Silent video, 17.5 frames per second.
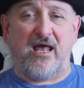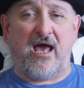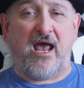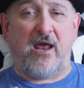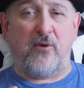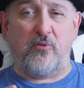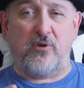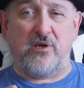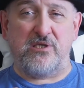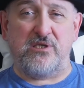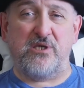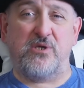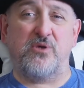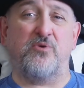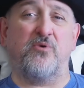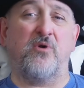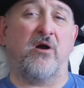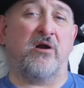I would
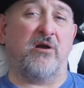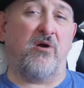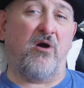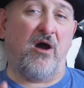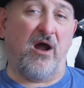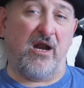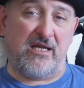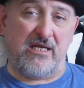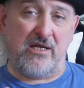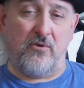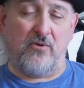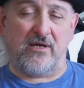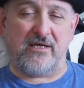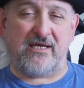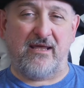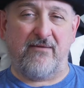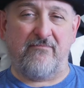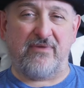do on audio
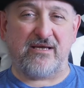again,